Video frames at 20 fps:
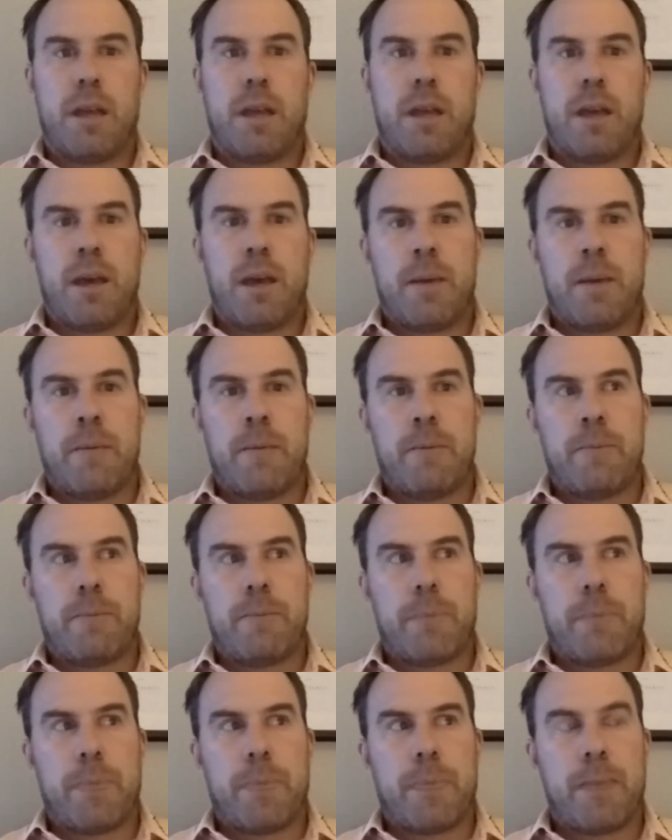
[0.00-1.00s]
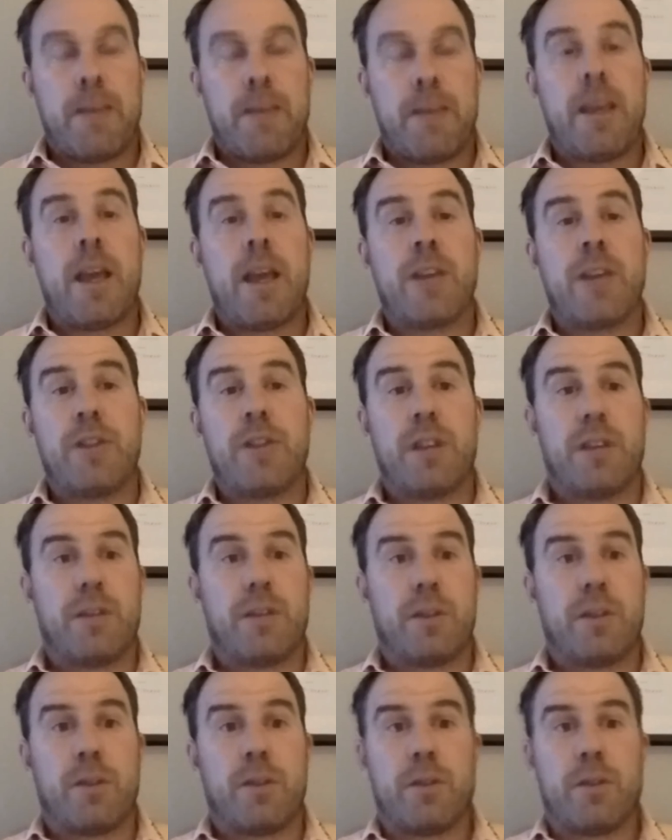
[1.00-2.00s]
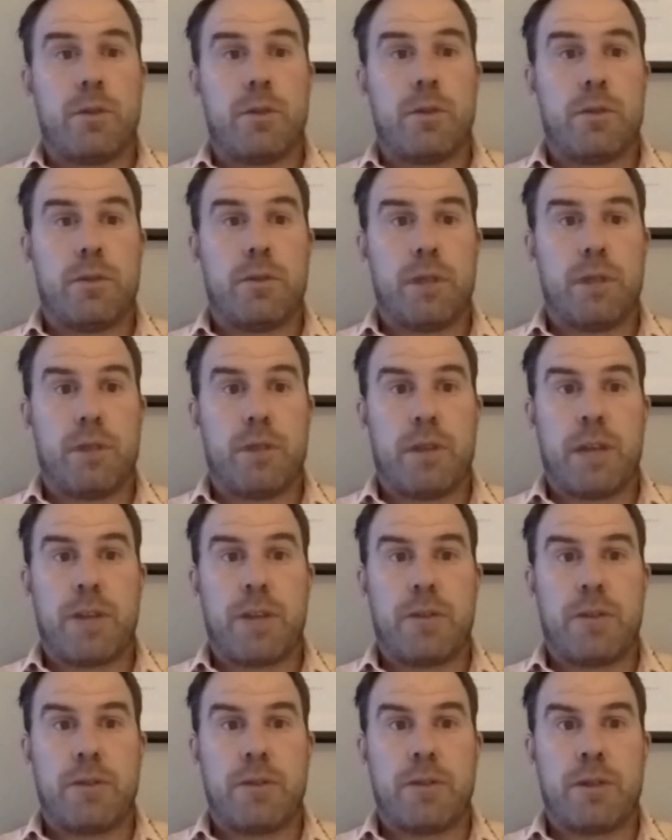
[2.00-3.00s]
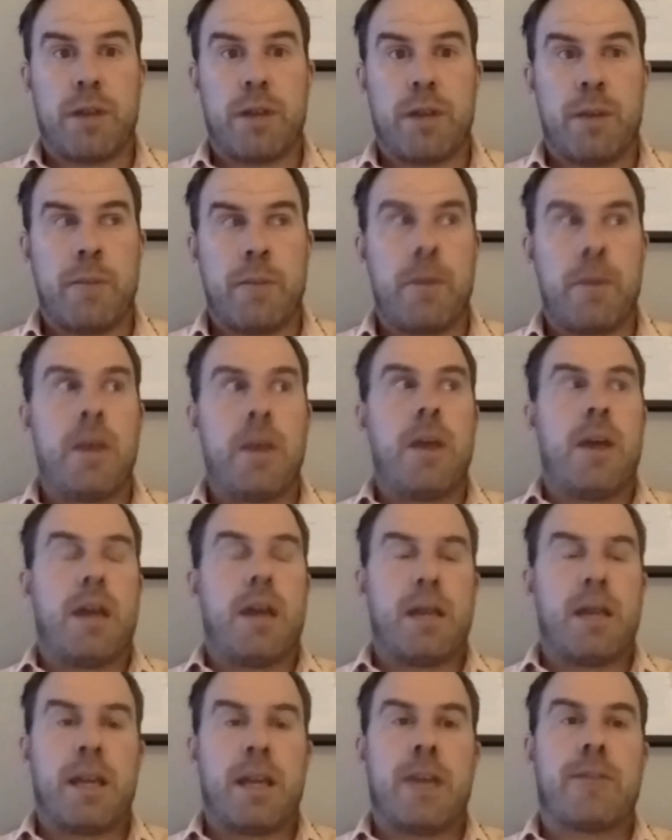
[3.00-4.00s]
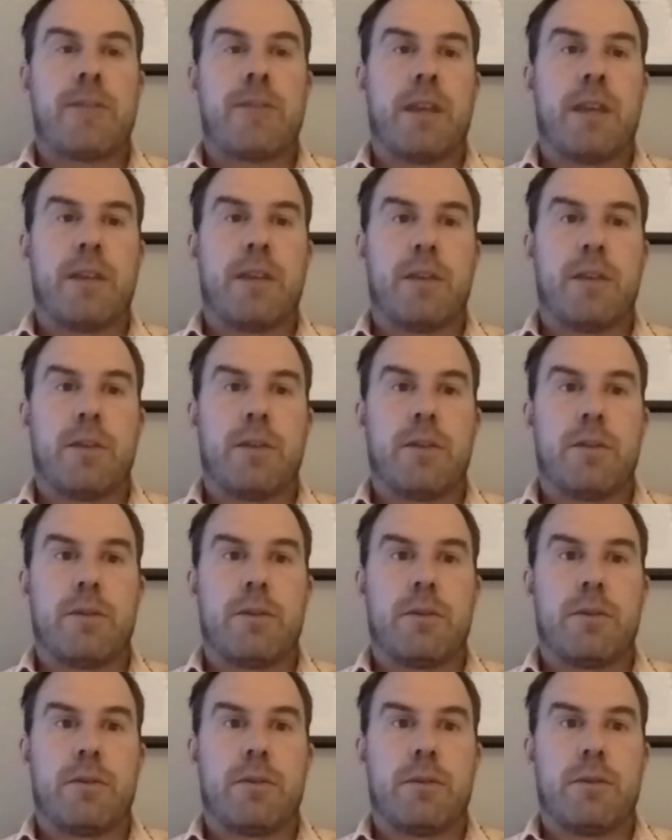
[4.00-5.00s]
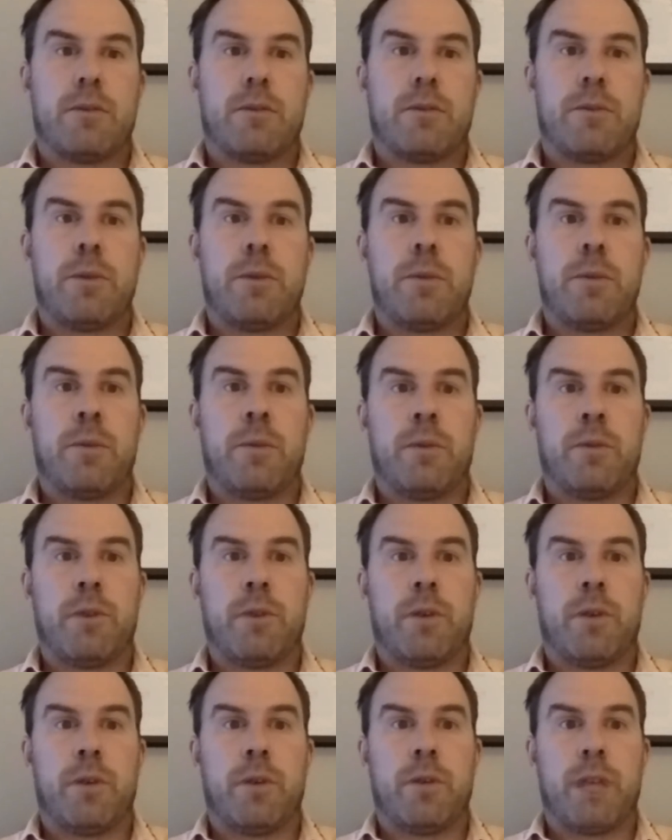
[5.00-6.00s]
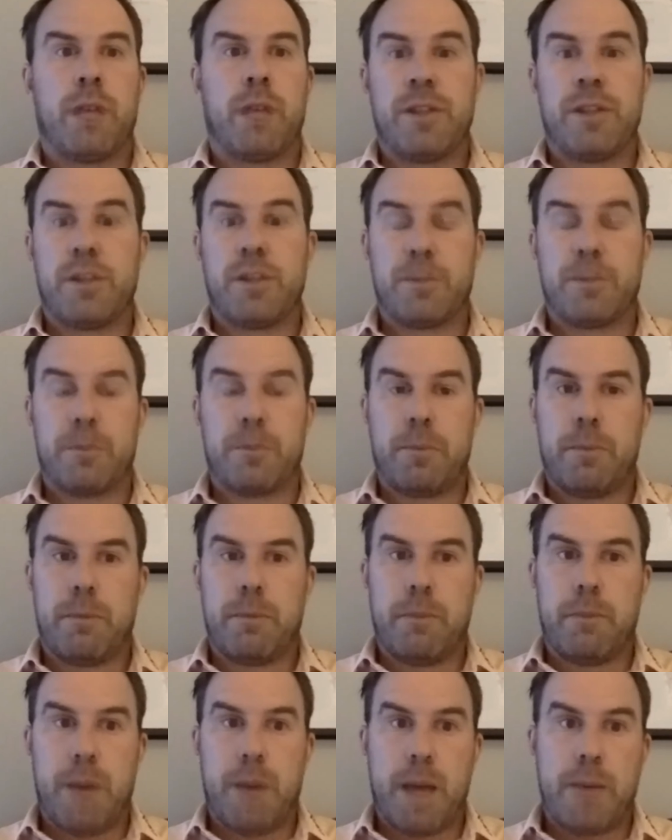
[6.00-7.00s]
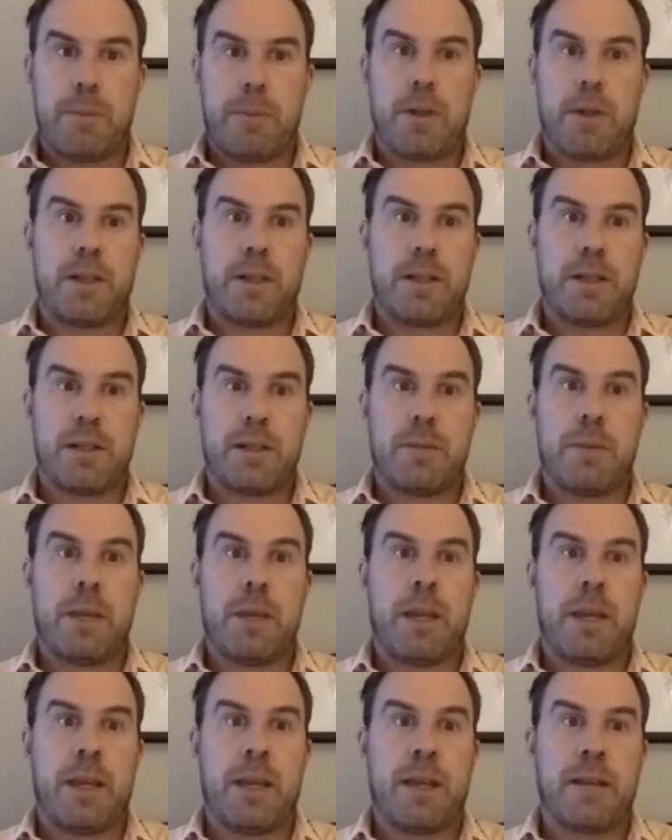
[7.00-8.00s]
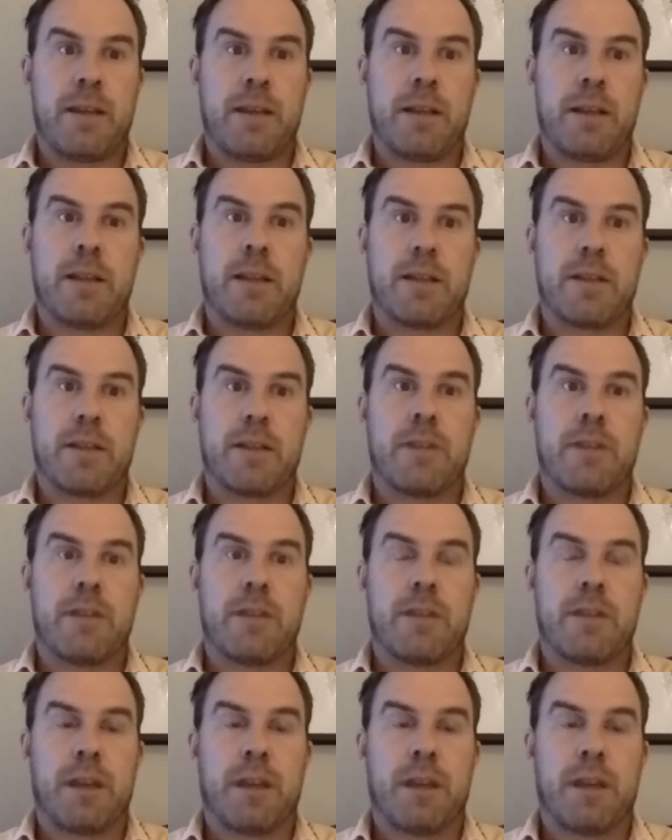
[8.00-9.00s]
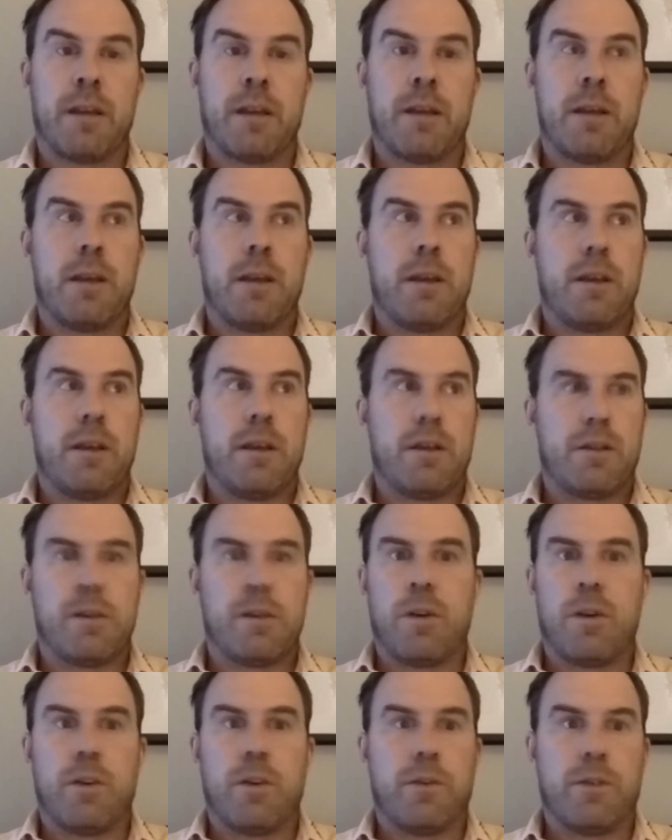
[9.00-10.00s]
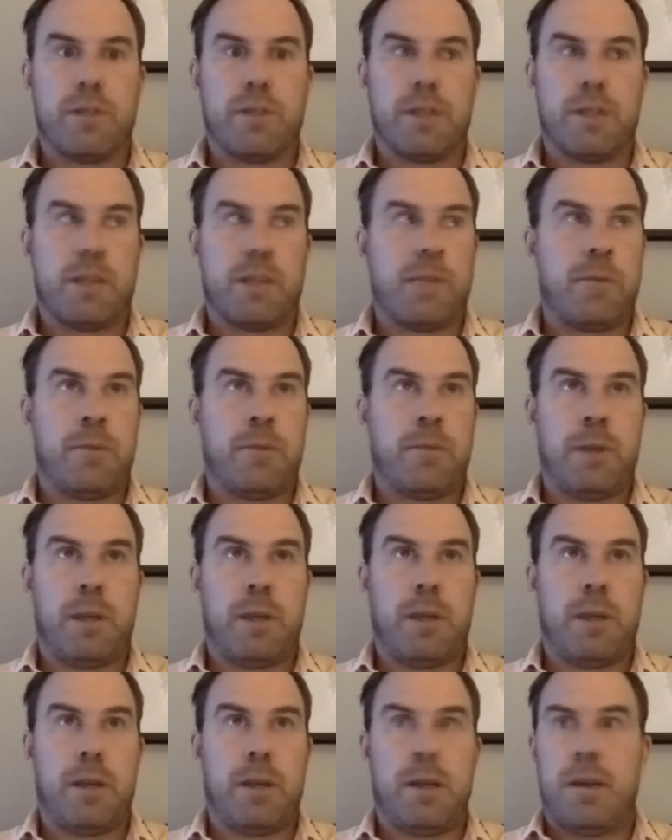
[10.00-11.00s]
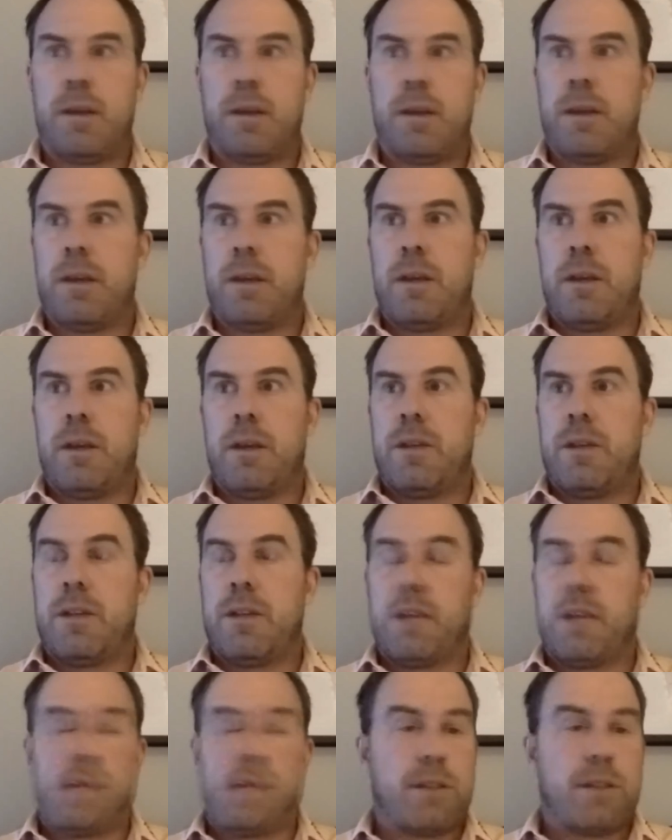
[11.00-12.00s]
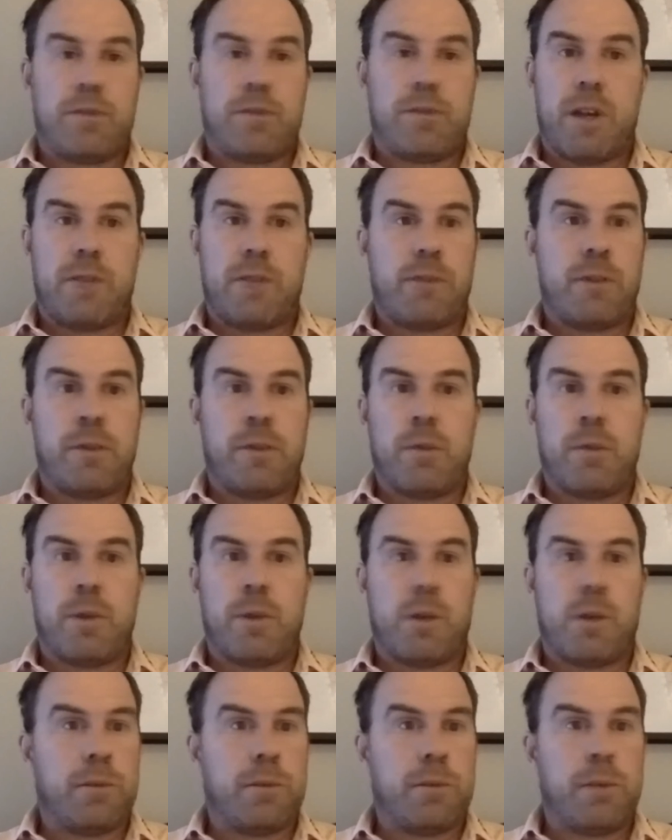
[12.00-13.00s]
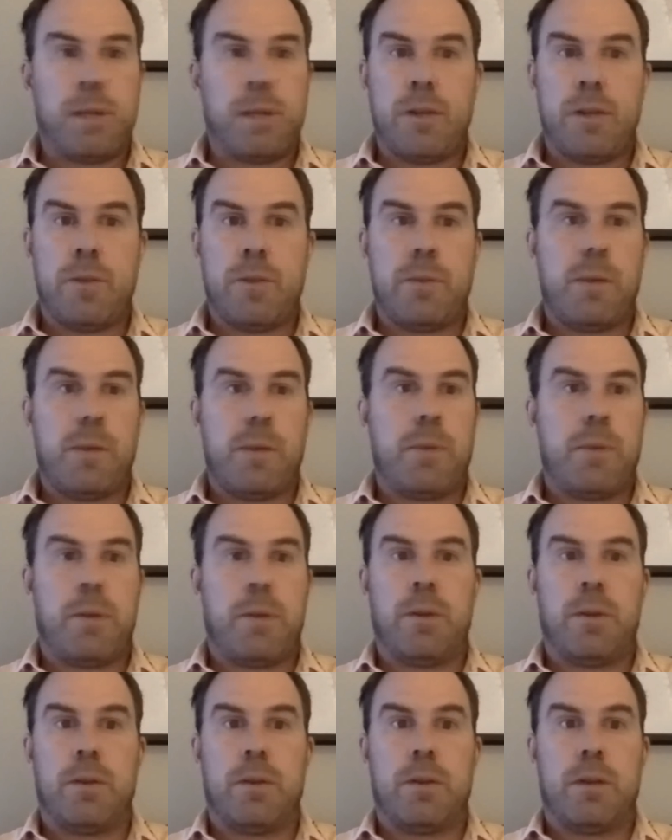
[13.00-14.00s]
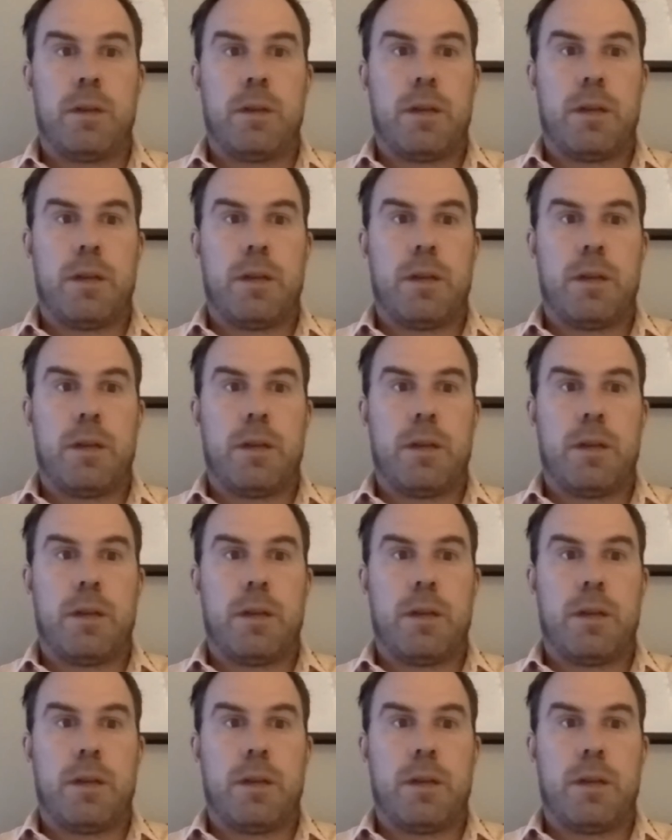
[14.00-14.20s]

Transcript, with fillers: Um, yes, you have to grow the grassroots game and you have to get those those people involved. And just by participating, I think that's a great thing because golf has given me chance to travel around the world, meet new people.